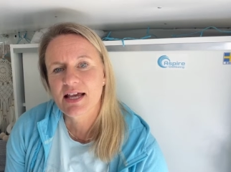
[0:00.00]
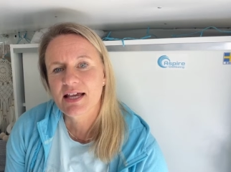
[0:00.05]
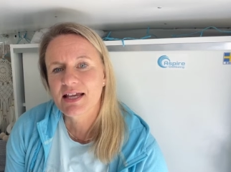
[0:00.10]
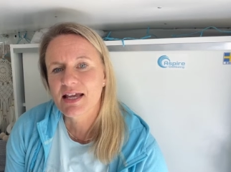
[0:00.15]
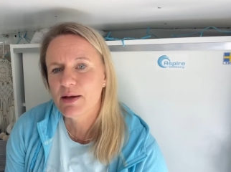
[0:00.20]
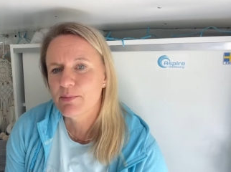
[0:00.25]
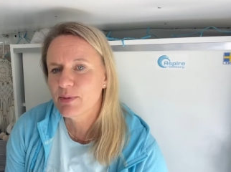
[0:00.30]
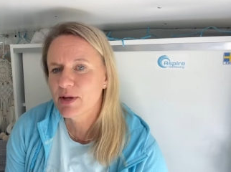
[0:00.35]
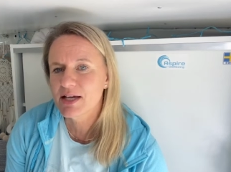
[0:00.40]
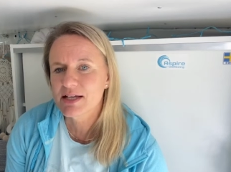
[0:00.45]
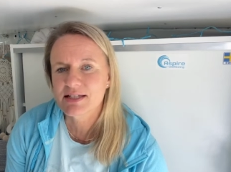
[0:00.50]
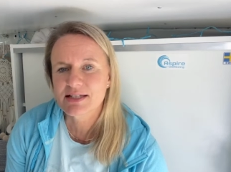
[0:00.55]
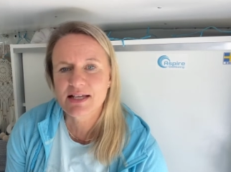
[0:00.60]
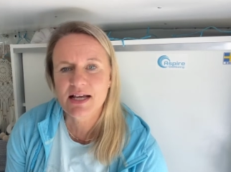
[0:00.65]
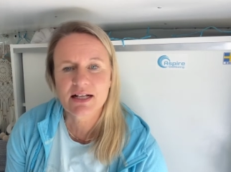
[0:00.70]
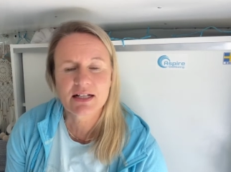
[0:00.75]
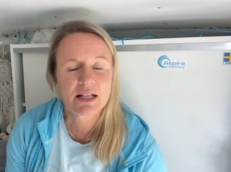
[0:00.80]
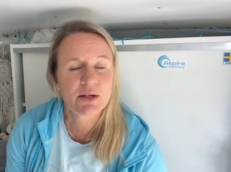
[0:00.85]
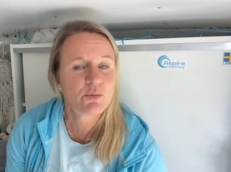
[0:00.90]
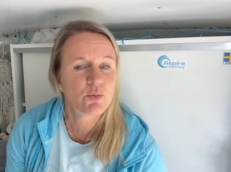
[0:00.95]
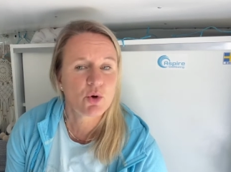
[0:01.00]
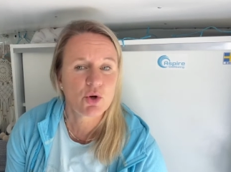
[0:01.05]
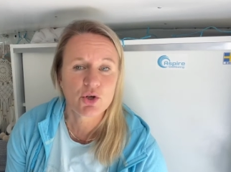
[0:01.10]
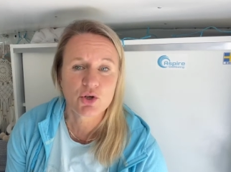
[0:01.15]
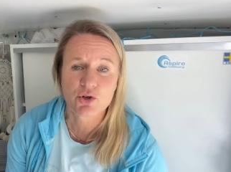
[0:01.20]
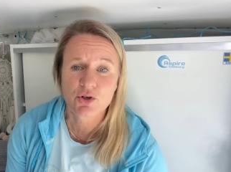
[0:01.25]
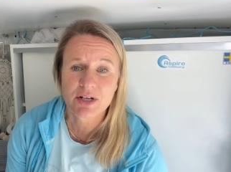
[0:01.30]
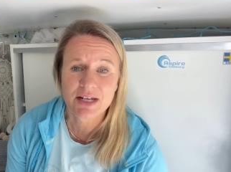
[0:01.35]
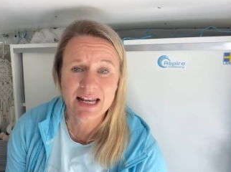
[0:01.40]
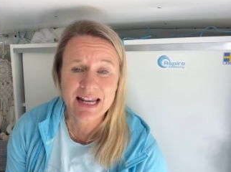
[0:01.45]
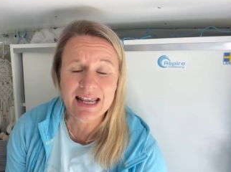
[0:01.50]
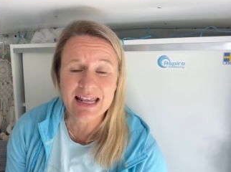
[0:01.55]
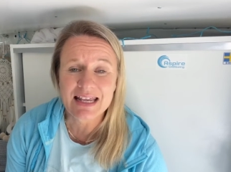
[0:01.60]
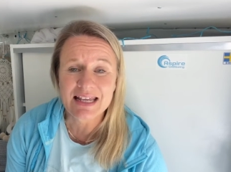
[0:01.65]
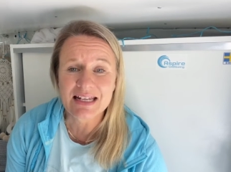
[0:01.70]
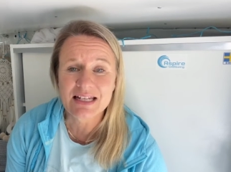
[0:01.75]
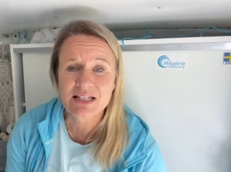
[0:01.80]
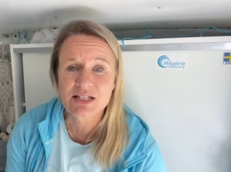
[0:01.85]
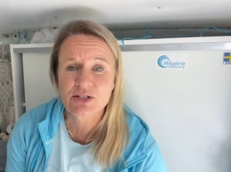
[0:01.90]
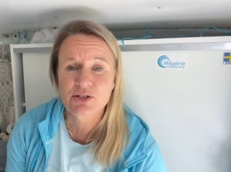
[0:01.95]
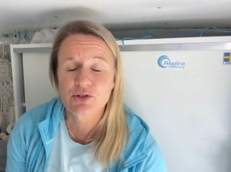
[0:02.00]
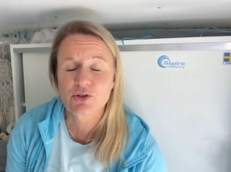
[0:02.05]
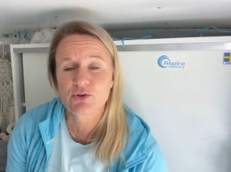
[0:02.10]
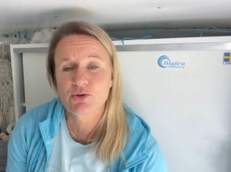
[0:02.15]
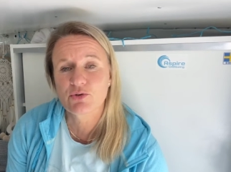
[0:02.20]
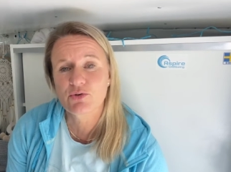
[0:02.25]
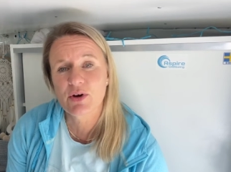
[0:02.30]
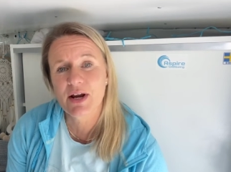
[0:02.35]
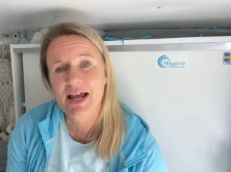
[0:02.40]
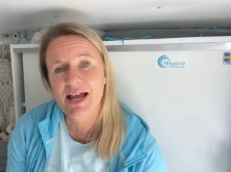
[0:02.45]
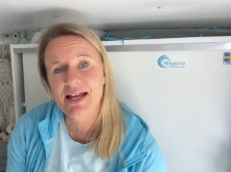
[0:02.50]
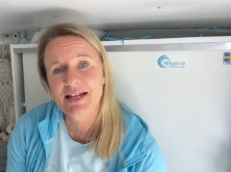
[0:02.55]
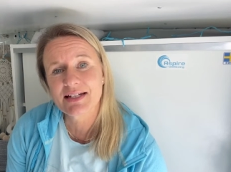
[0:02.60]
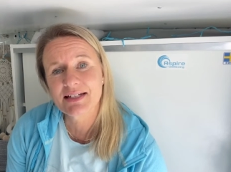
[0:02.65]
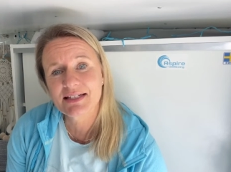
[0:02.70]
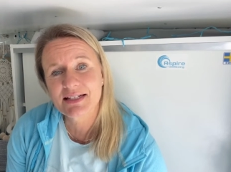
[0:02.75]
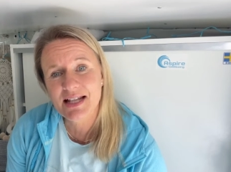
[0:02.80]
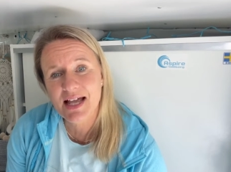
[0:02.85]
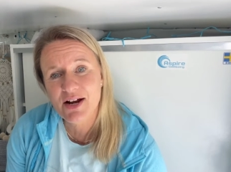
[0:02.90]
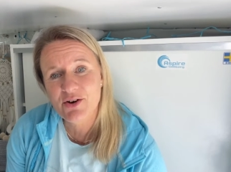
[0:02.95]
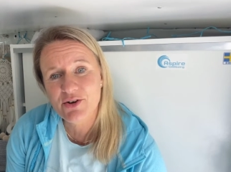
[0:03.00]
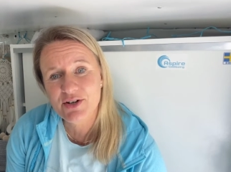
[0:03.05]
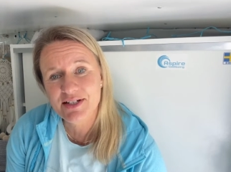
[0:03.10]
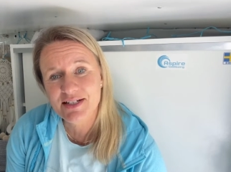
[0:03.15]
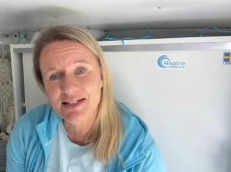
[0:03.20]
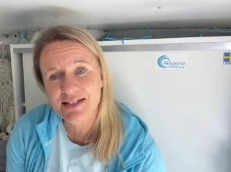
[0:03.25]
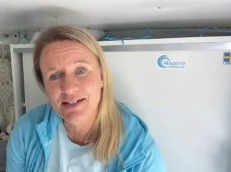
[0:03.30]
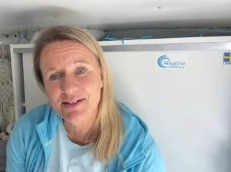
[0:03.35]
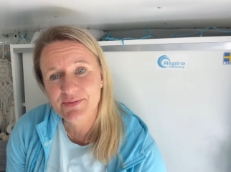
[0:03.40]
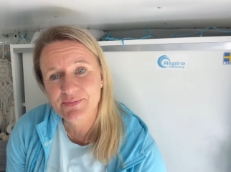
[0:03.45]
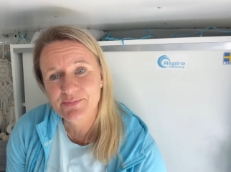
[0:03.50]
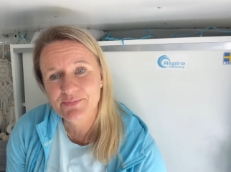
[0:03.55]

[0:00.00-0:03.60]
can be exactly what you need to create clarity.